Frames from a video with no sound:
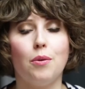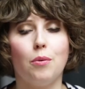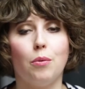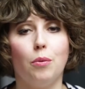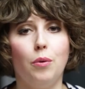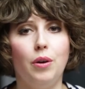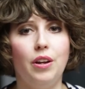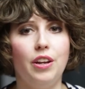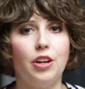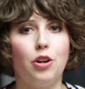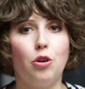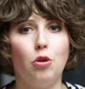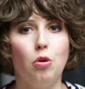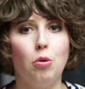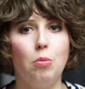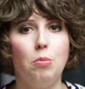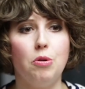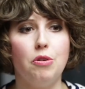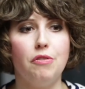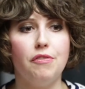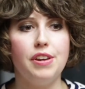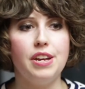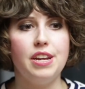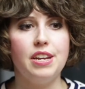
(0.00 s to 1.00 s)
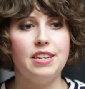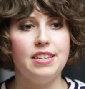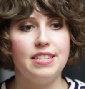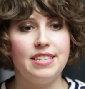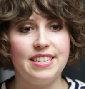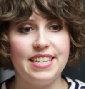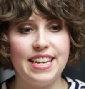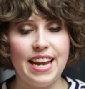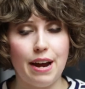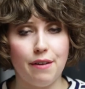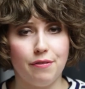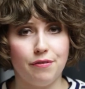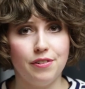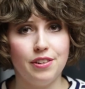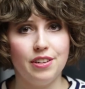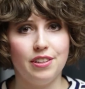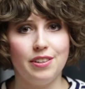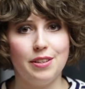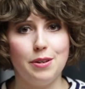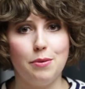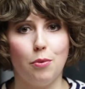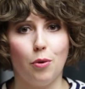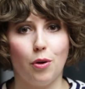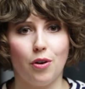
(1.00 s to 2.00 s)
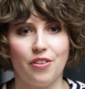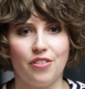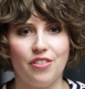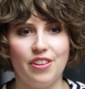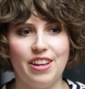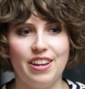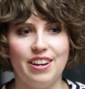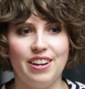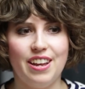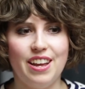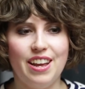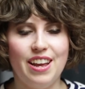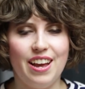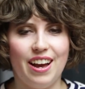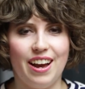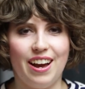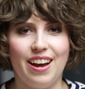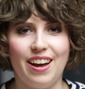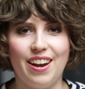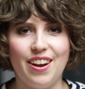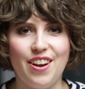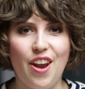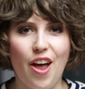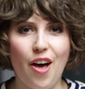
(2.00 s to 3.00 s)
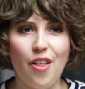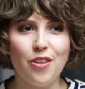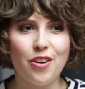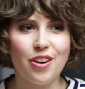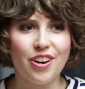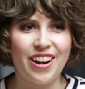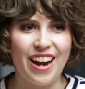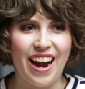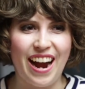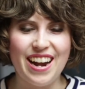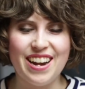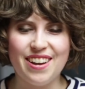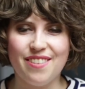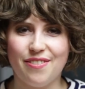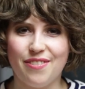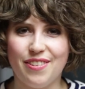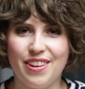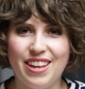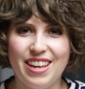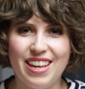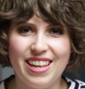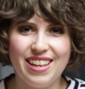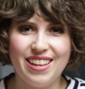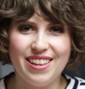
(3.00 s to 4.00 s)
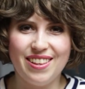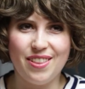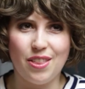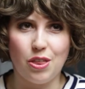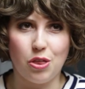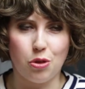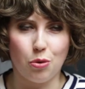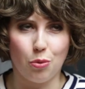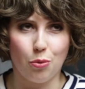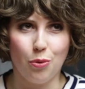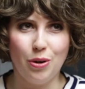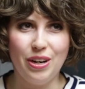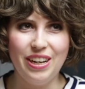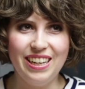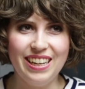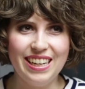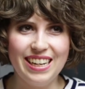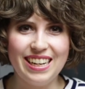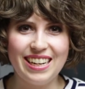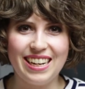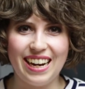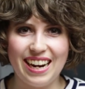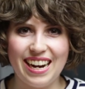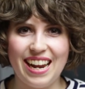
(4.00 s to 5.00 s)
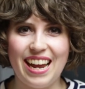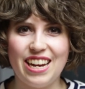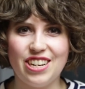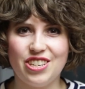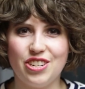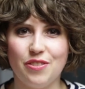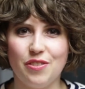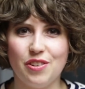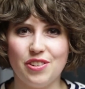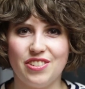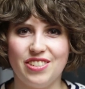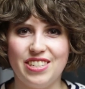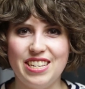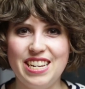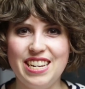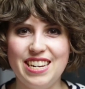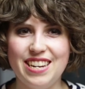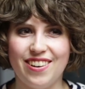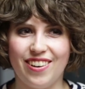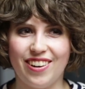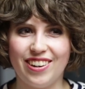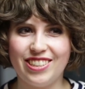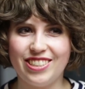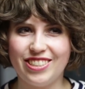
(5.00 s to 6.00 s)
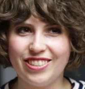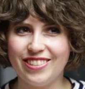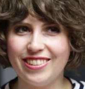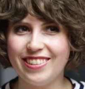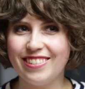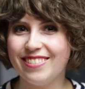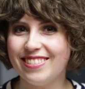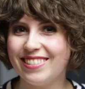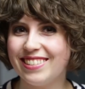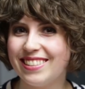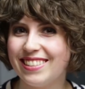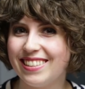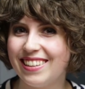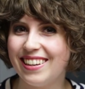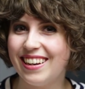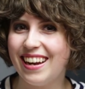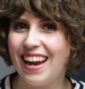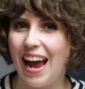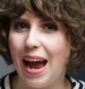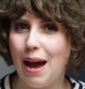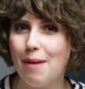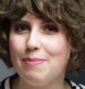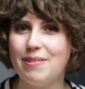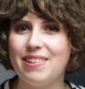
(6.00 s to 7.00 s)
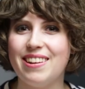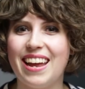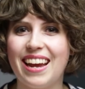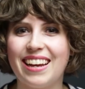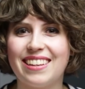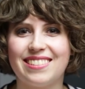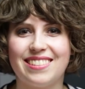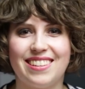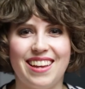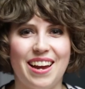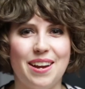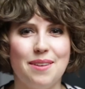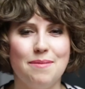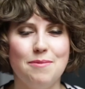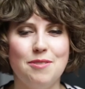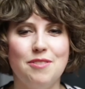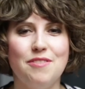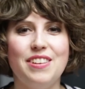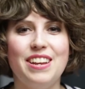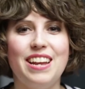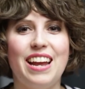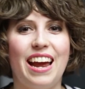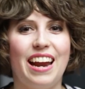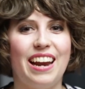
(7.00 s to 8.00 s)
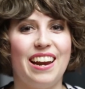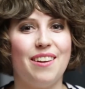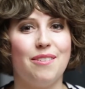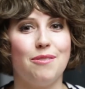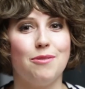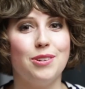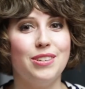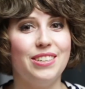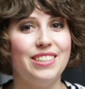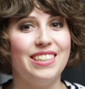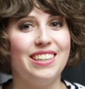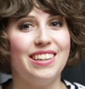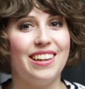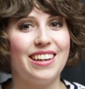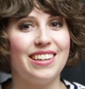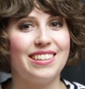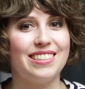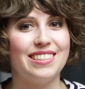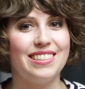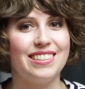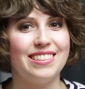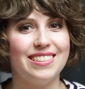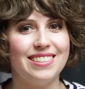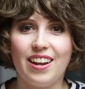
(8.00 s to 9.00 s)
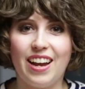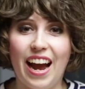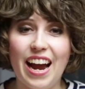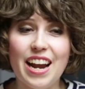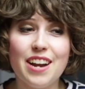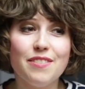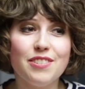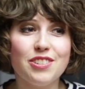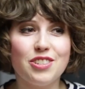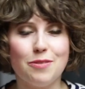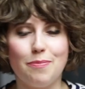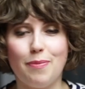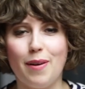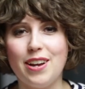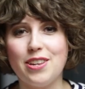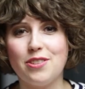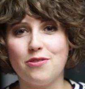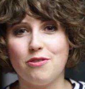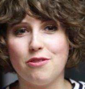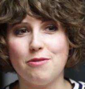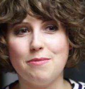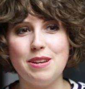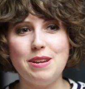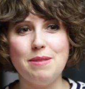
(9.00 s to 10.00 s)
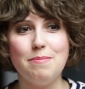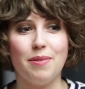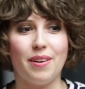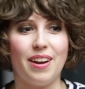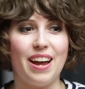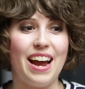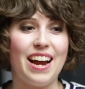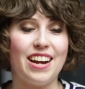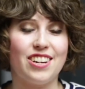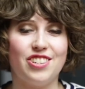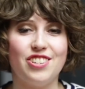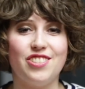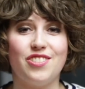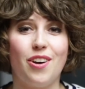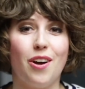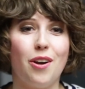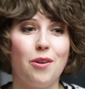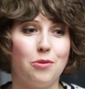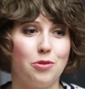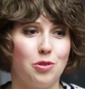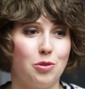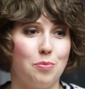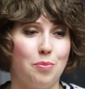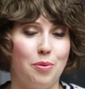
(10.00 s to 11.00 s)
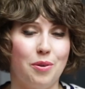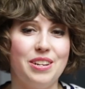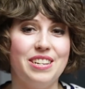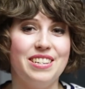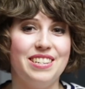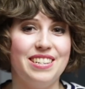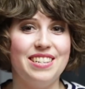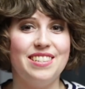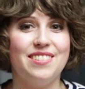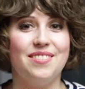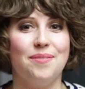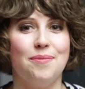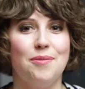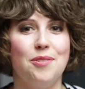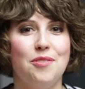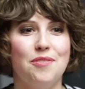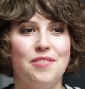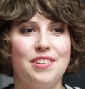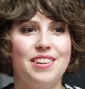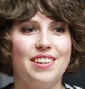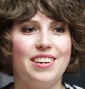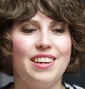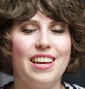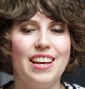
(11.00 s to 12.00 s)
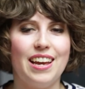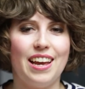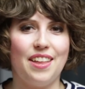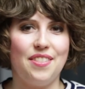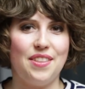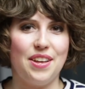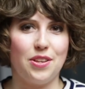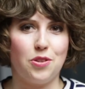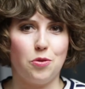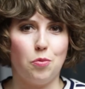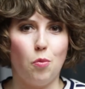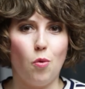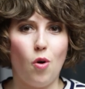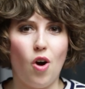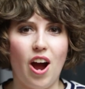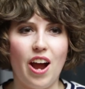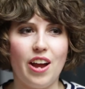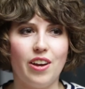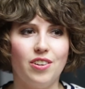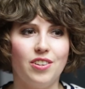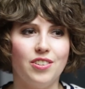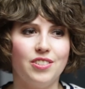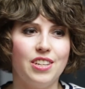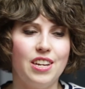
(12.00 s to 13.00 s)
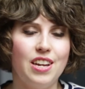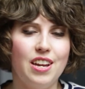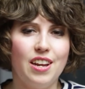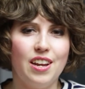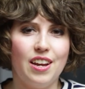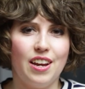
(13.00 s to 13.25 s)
Really cool movie, definitely worth it. Another kind of thrilling, kind of edge of your seat, not sure what's gonna happen next kind of movie, and I really liked it. Kind of a surprise for me, but I actually thought it was a pretty decent movie, and that's Wild.